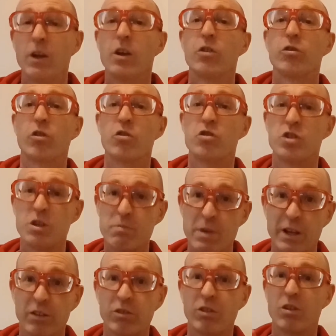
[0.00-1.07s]
So she
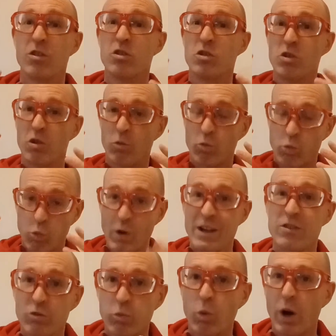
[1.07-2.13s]
makes
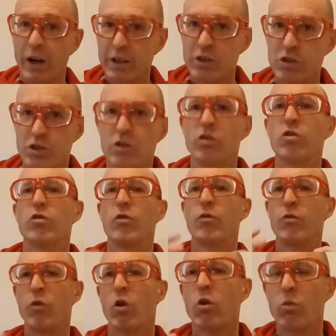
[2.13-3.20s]
race walking shoes
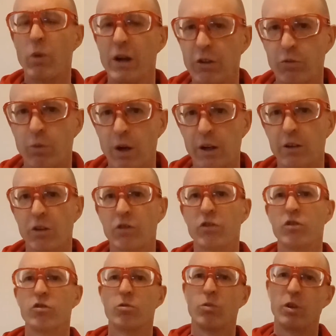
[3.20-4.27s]
for race walkers.
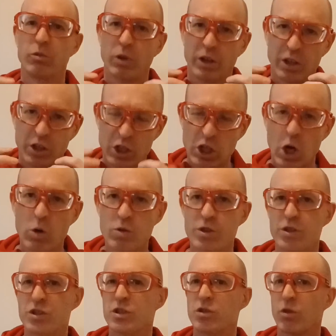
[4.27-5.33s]
She's a race walking coach and
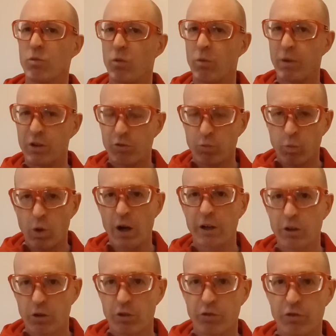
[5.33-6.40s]
she's a race
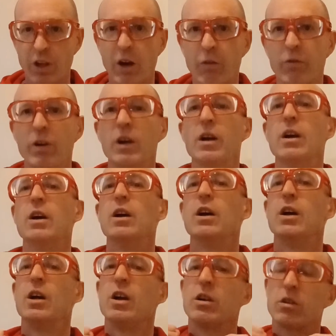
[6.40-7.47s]
walker herself.
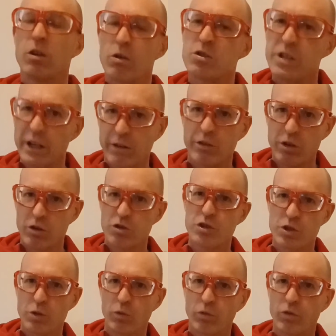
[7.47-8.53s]
Go check out her
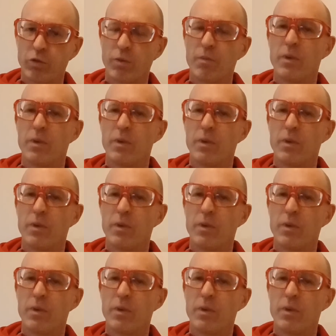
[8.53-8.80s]
shoes.